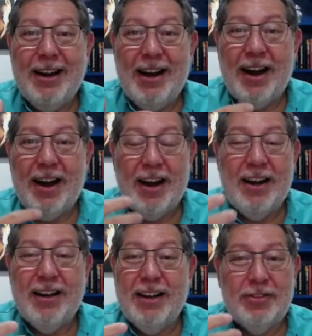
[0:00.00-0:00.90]

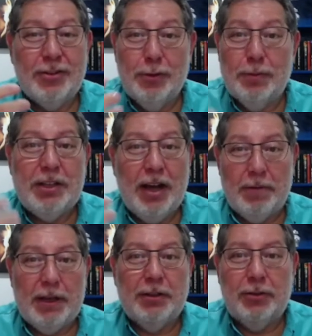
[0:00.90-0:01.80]
are scuba
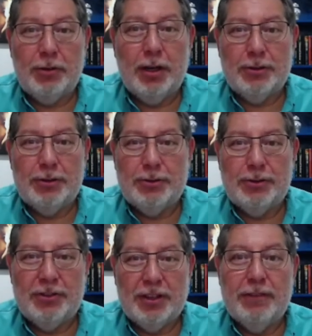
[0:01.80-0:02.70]
diving instructors,
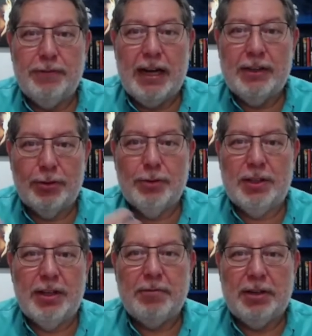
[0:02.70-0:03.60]
certified scuba
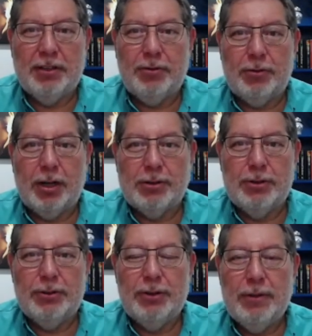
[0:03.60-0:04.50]
diving
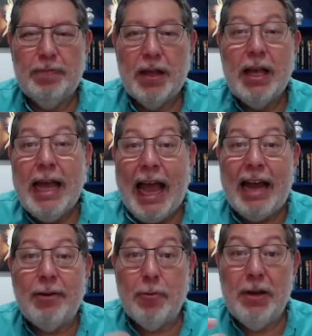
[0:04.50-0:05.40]
instructors.
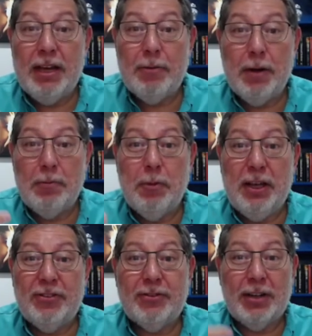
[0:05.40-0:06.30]
And when we
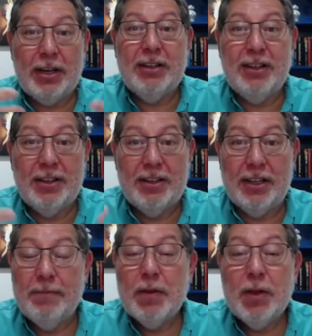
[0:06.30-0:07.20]
started
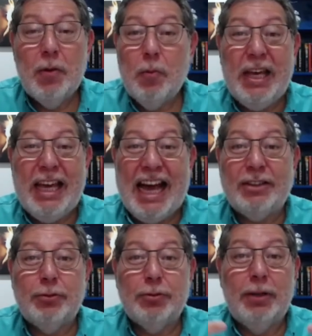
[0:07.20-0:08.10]
learning, we
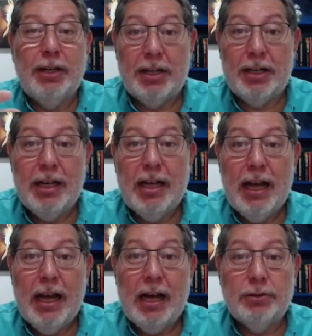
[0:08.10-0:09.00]
had to learn
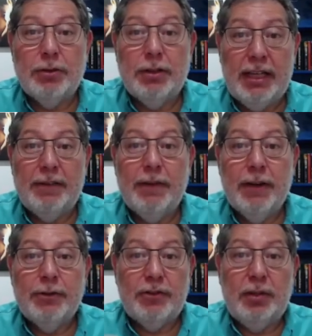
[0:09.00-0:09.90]
how to give
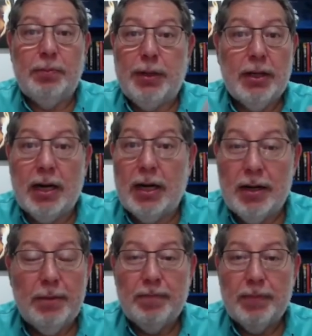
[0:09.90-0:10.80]
CPR,
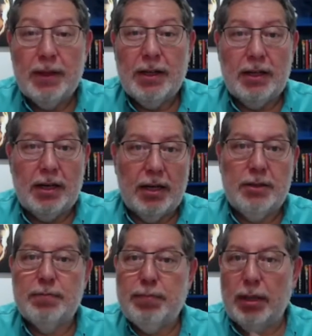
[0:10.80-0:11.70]

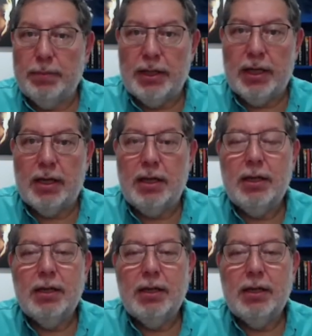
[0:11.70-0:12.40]
cardiopulmonary,